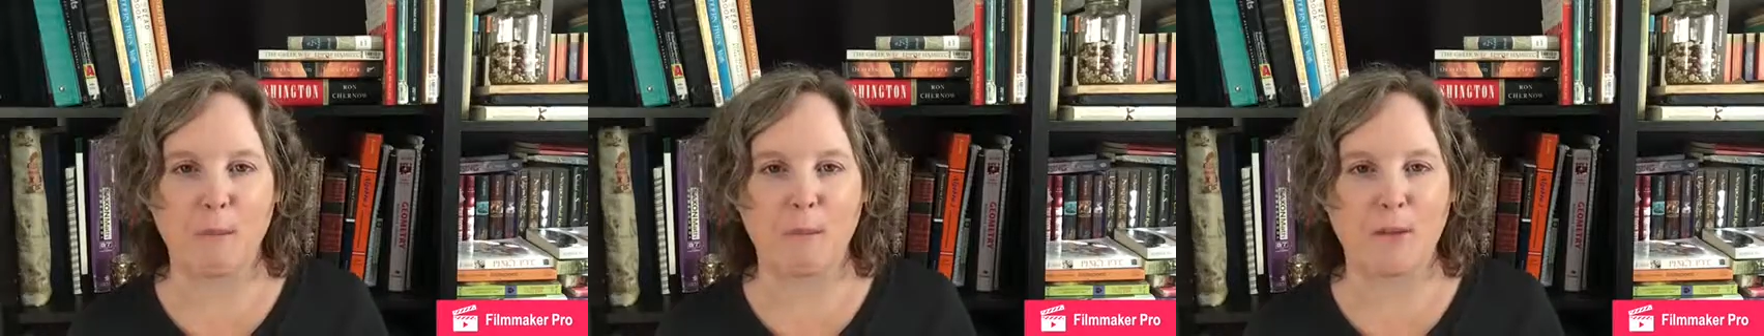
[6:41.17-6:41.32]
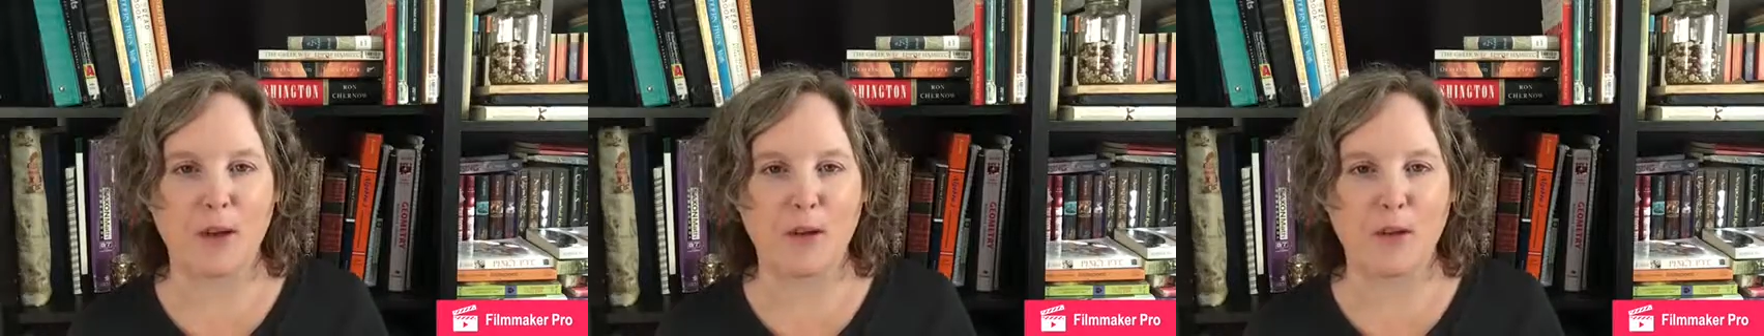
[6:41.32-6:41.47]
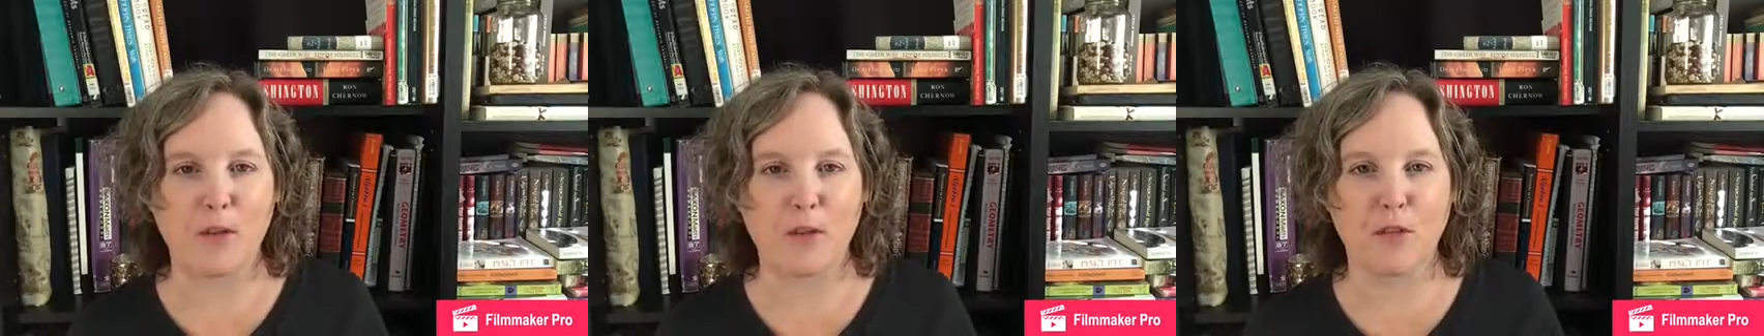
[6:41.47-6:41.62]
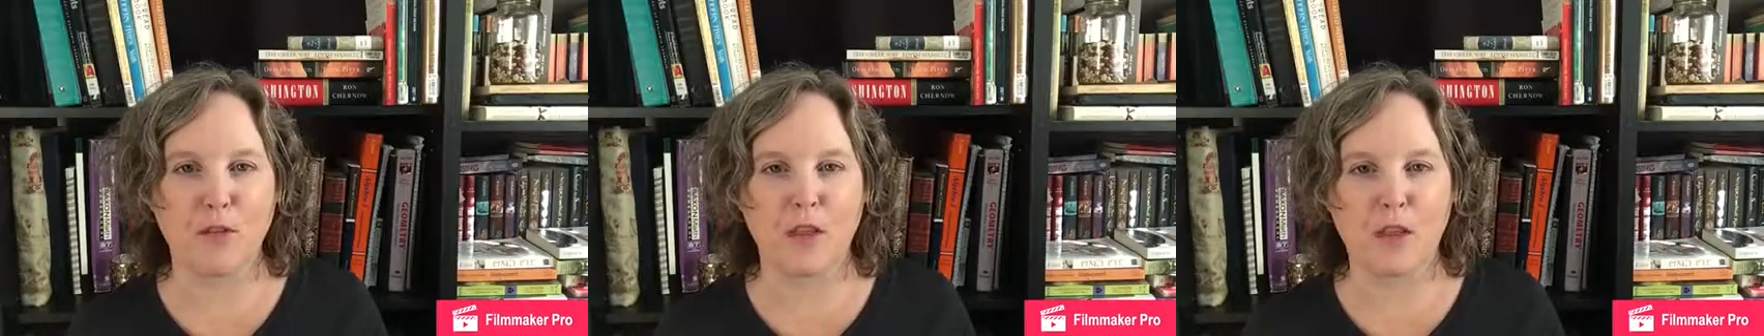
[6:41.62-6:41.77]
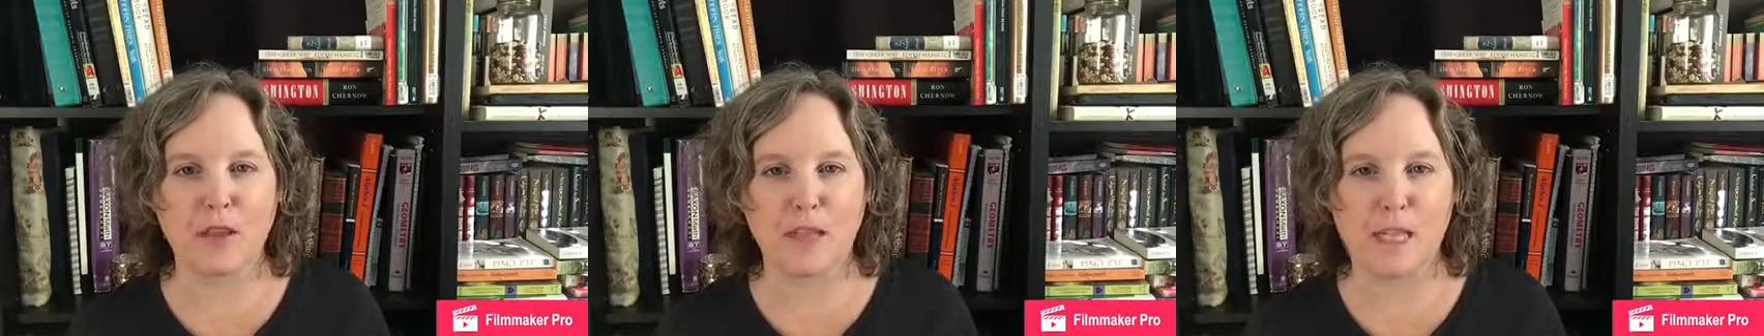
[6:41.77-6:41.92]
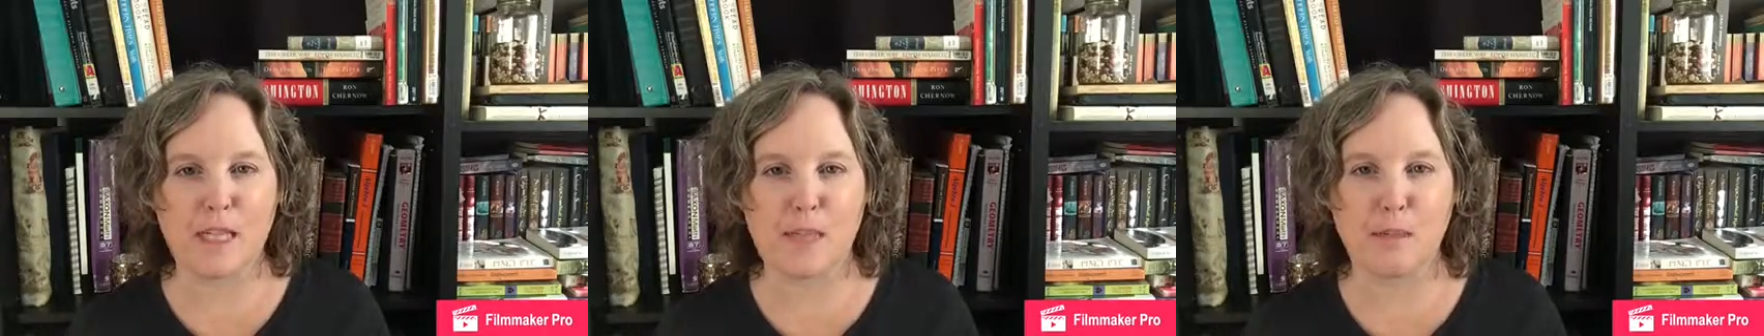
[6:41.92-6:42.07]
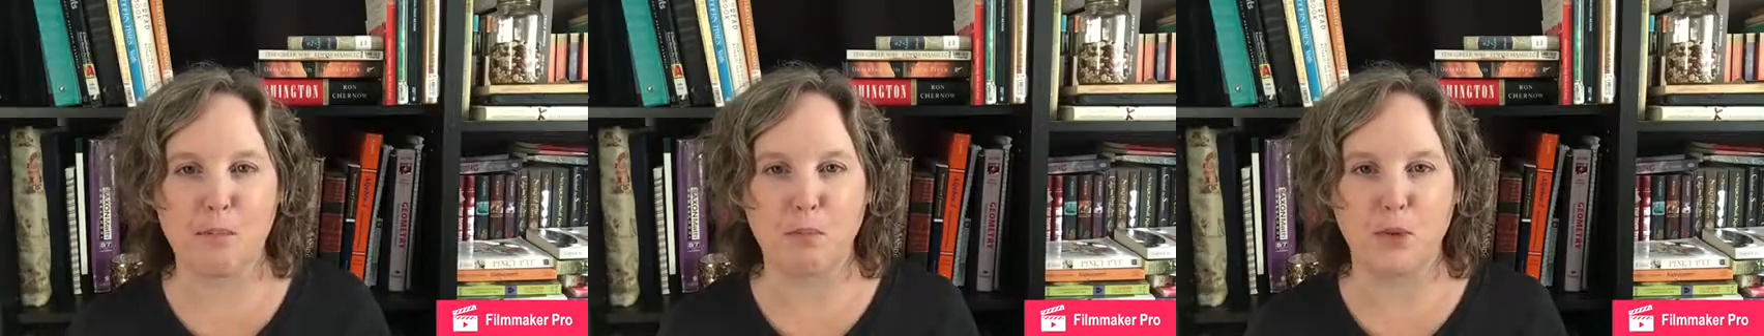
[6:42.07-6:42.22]
I don't think
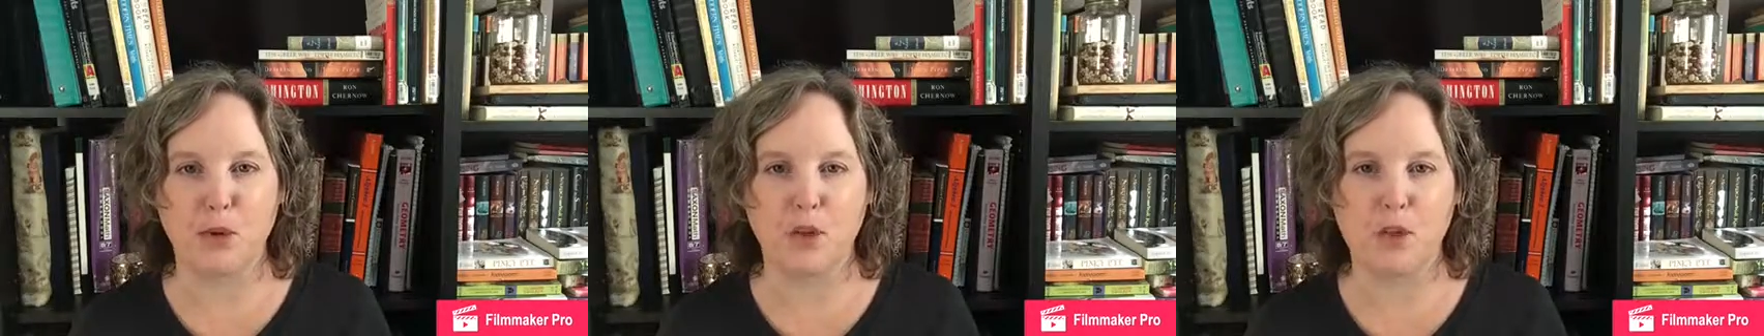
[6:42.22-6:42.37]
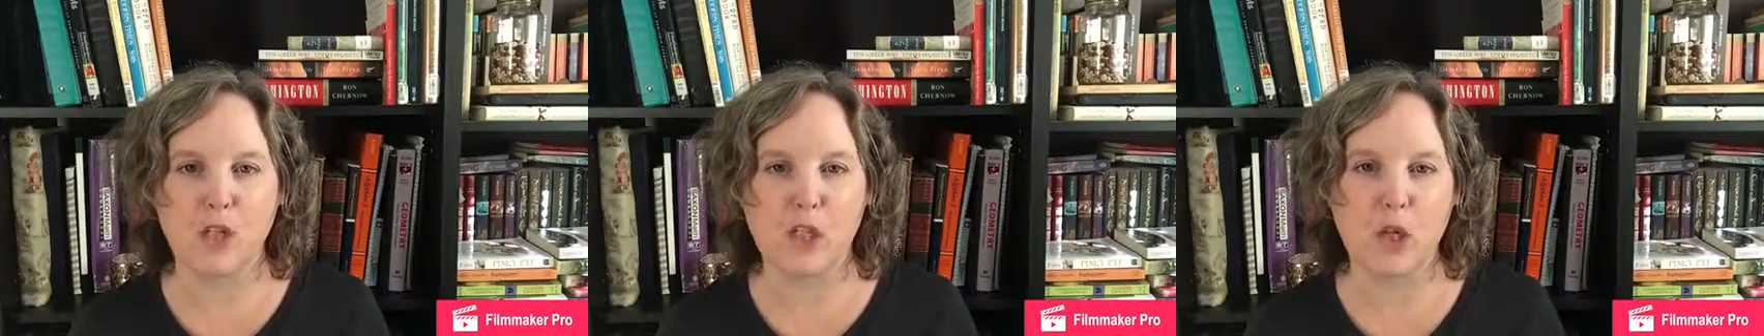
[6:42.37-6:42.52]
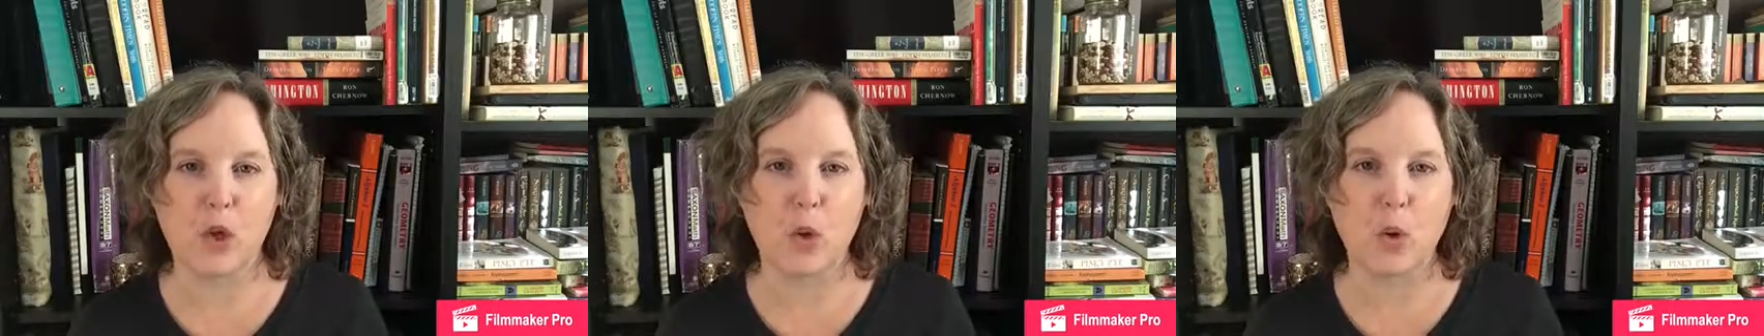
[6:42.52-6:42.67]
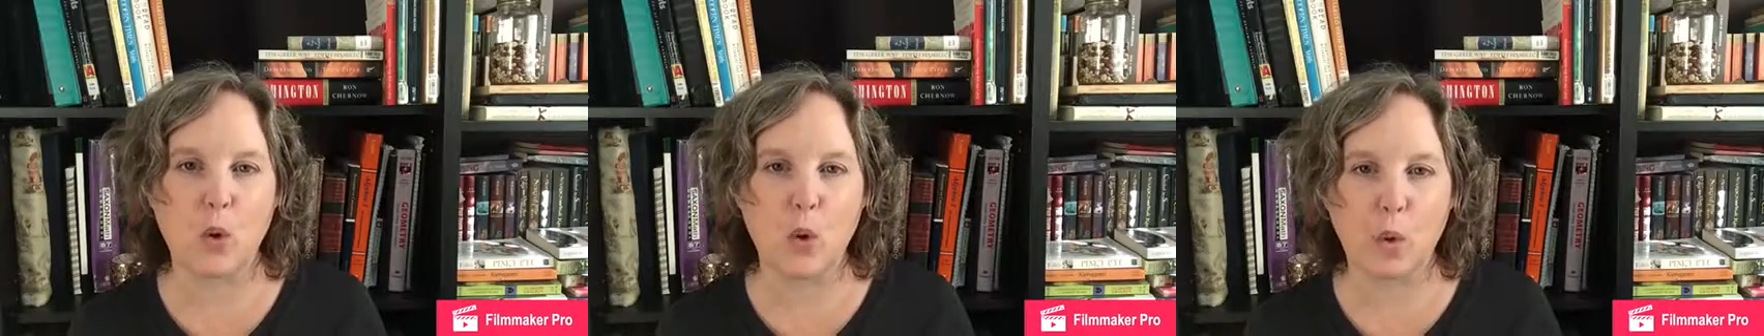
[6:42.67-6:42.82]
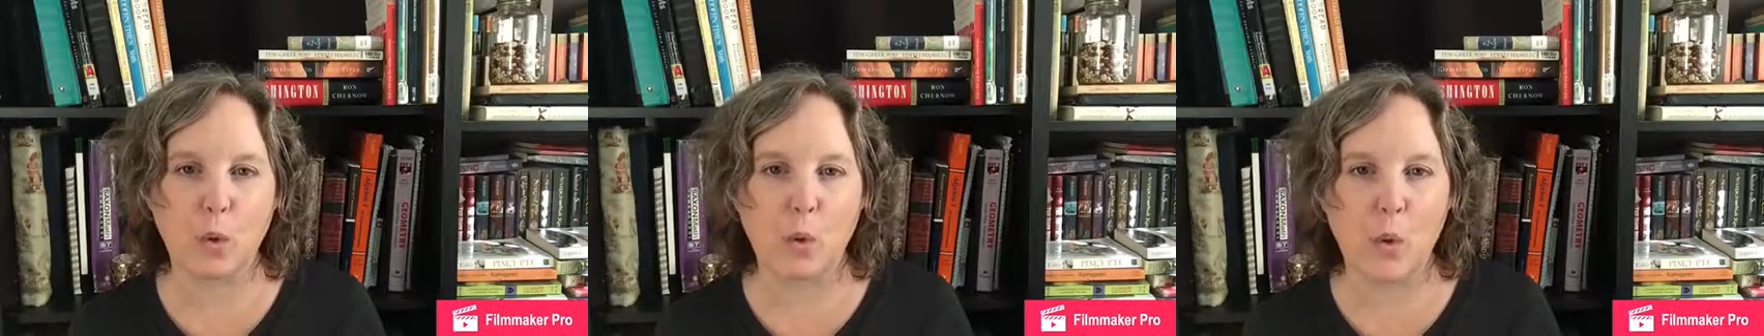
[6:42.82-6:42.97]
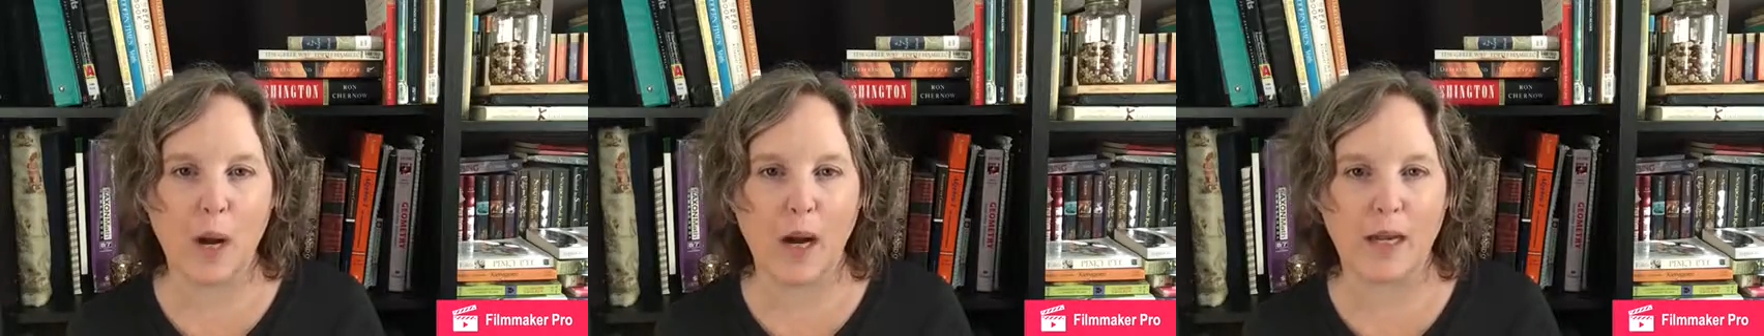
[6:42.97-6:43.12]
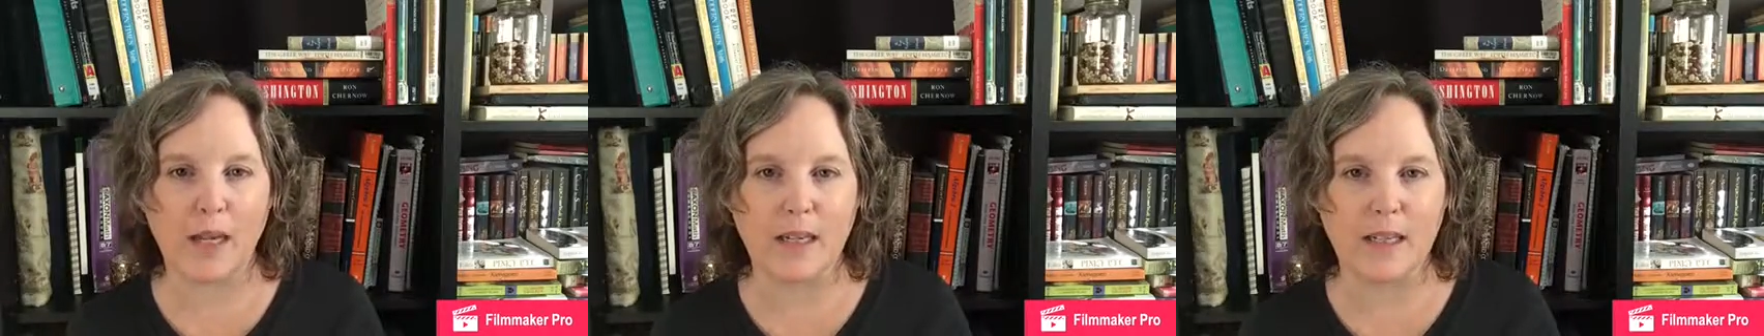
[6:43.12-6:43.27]
these books
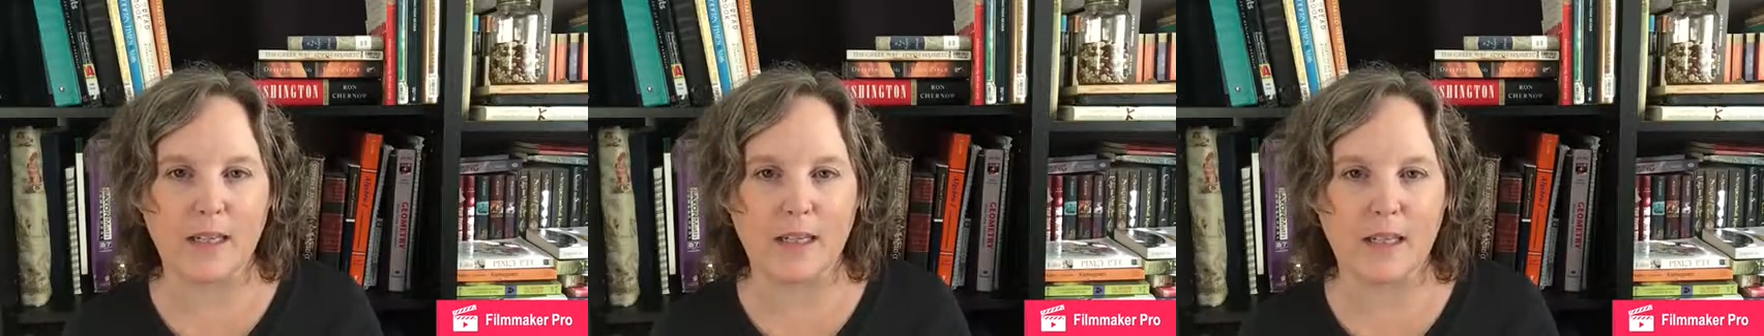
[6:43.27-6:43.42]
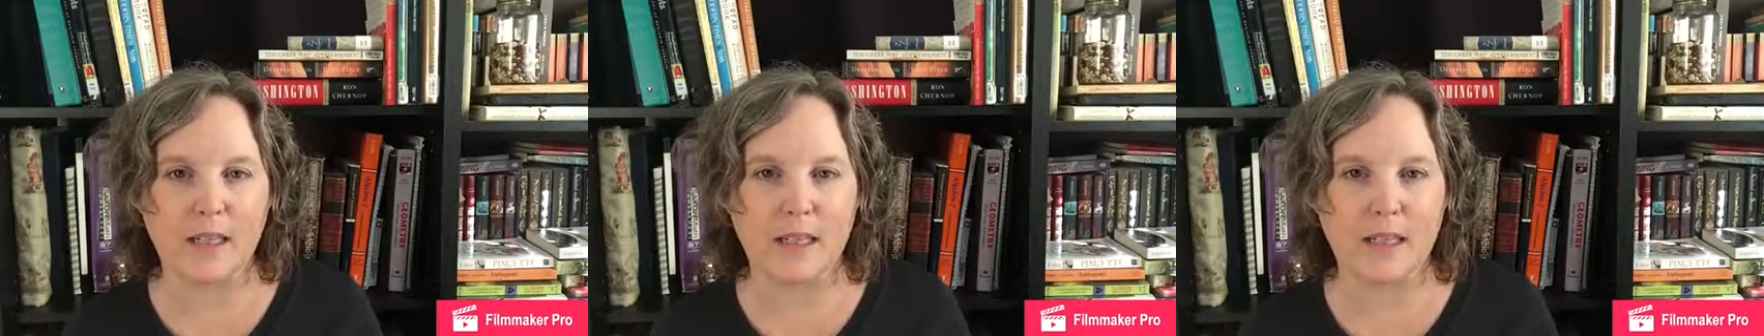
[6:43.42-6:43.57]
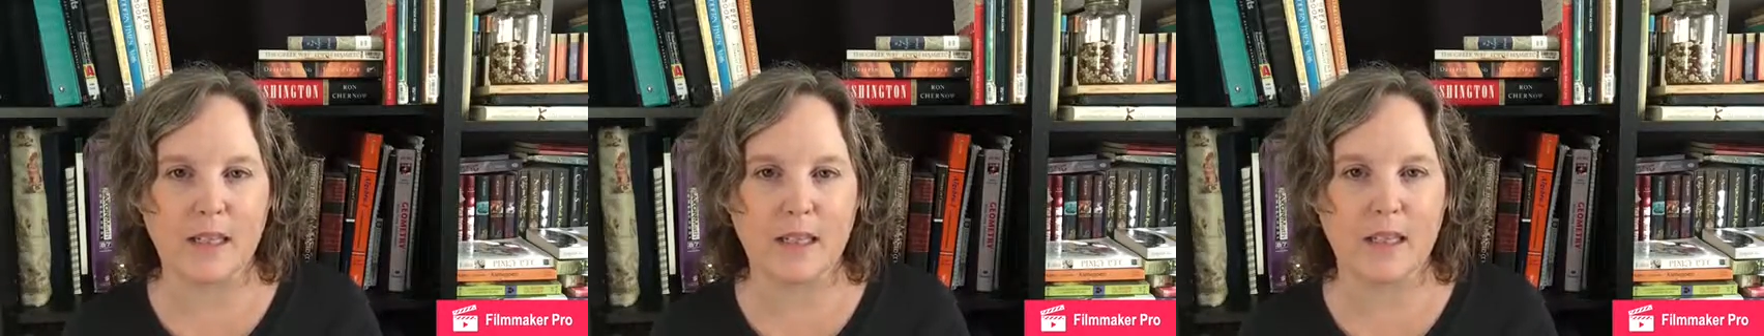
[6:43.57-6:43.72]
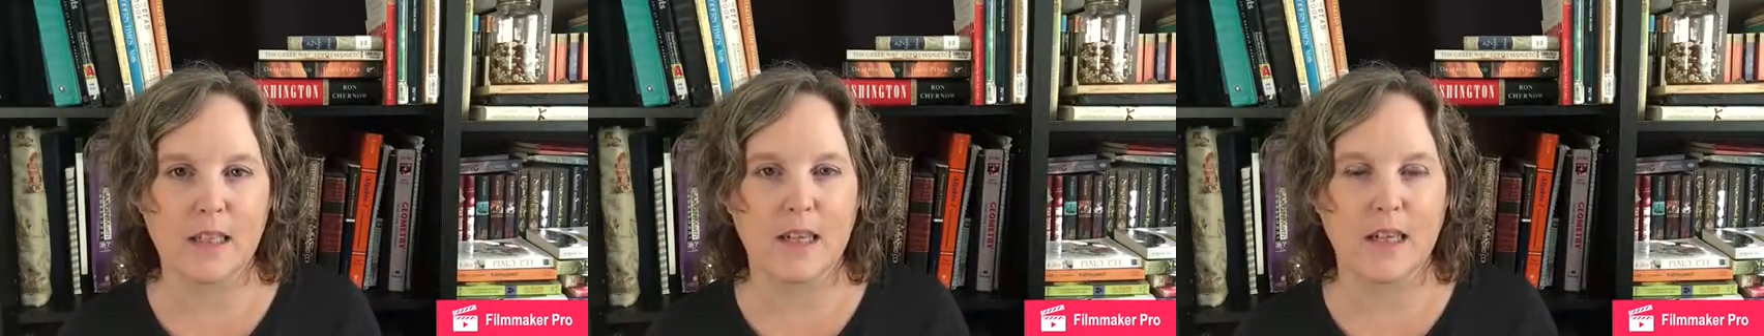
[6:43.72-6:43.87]
quite